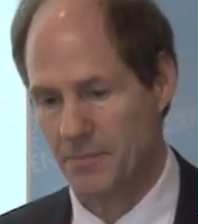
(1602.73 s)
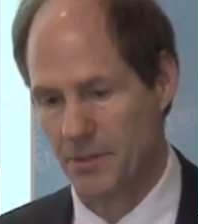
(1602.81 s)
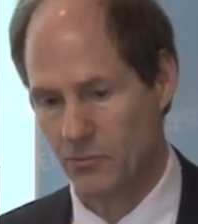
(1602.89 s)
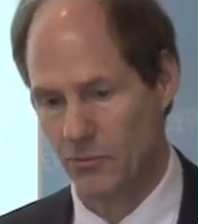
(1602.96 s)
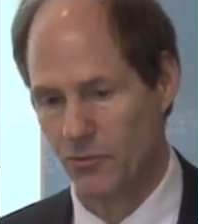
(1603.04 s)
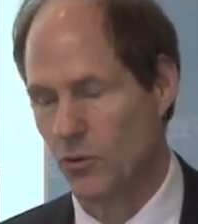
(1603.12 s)

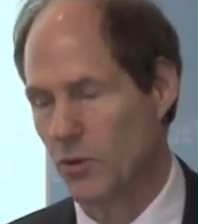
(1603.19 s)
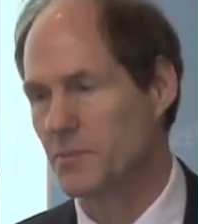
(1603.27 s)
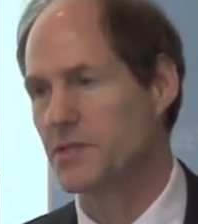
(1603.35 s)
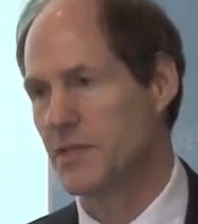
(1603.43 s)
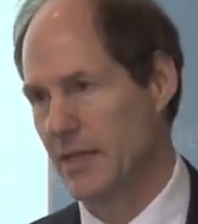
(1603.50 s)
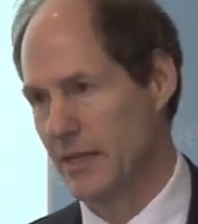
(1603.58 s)
reform
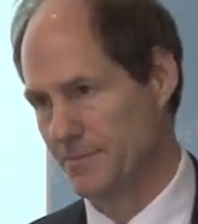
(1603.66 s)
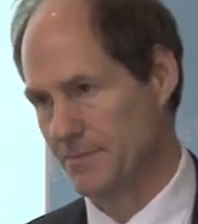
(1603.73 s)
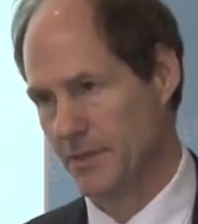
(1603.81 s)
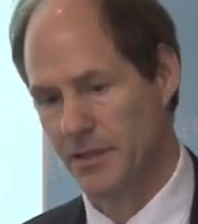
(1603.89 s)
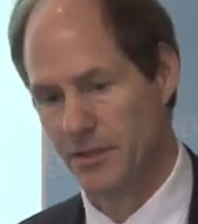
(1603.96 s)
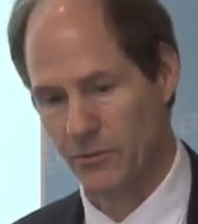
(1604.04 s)
step
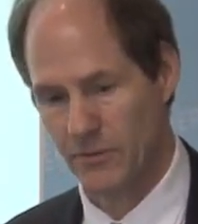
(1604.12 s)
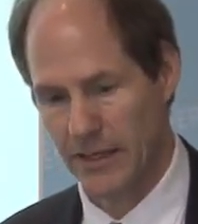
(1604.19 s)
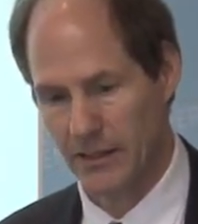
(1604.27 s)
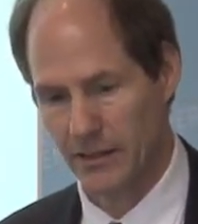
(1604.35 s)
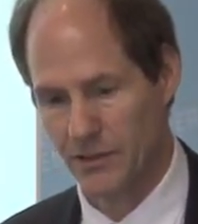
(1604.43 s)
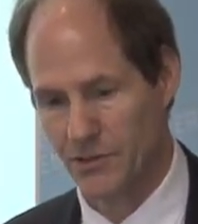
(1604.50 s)
in the
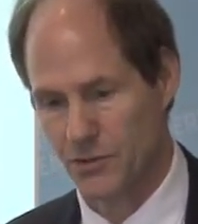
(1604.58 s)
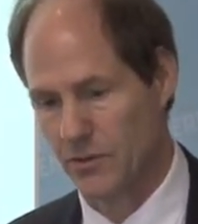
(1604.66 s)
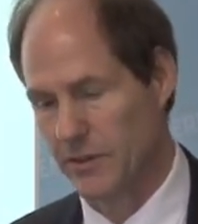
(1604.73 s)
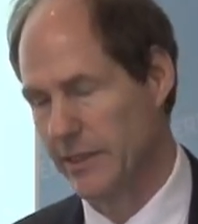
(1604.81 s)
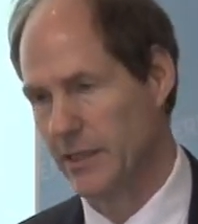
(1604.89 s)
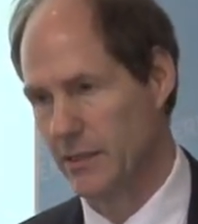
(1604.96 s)

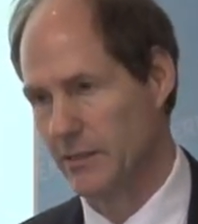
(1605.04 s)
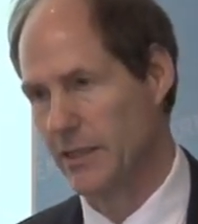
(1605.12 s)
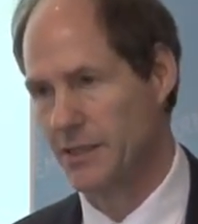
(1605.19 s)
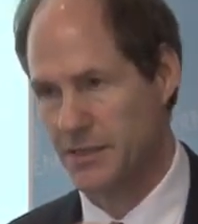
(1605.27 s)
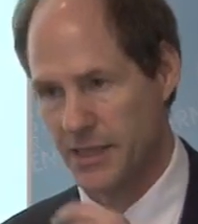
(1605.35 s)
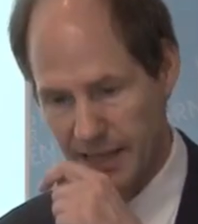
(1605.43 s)
regulatory
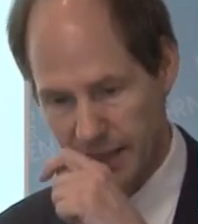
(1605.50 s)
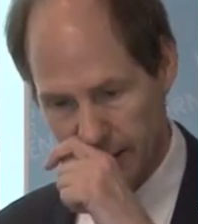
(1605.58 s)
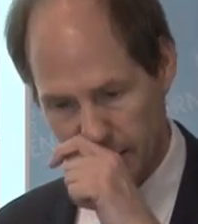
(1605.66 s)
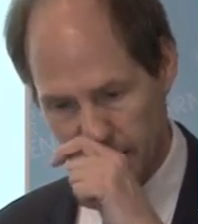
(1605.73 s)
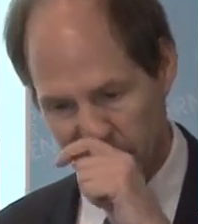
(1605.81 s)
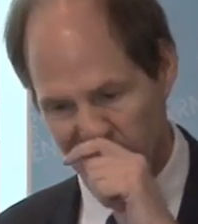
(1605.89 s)
area
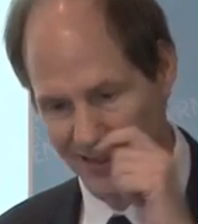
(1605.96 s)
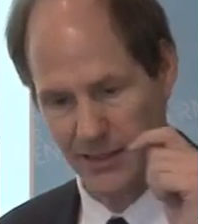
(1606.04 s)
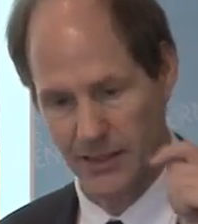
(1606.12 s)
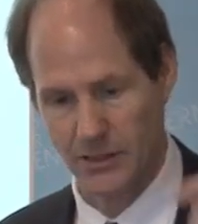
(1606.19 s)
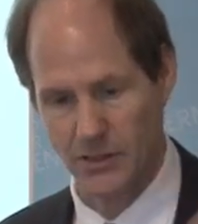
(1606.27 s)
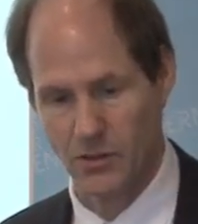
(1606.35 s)
taken in
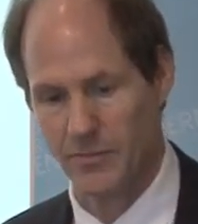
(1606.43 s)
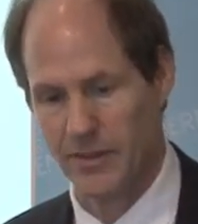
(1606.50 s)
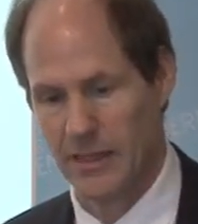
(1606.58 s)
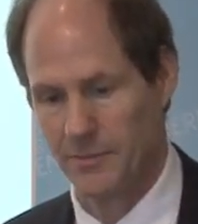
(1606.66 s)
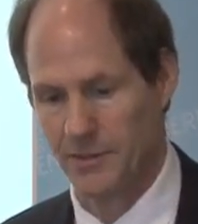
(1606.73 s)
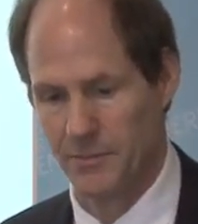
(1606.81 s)
the
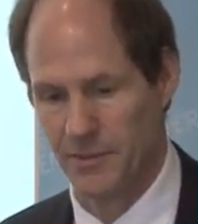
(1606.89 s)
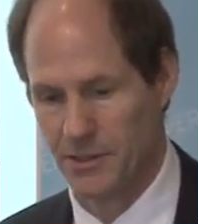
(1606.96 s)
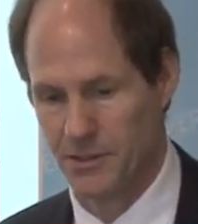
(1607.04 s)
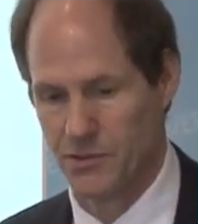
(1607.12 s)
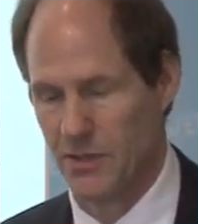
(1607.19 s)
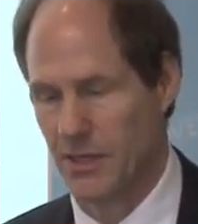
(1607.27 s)
Obama
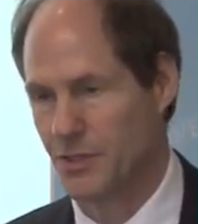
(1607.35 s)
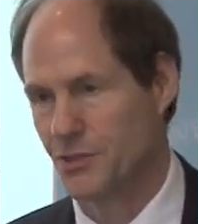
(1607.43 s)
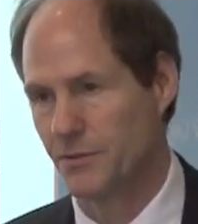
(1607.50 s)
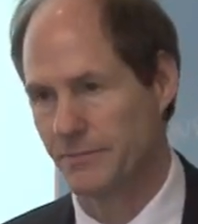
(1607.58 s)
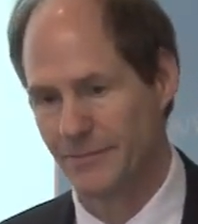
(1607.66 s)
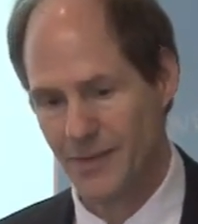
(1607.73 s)

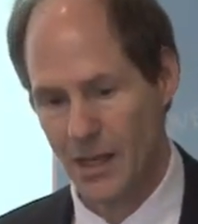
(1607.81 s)
administration.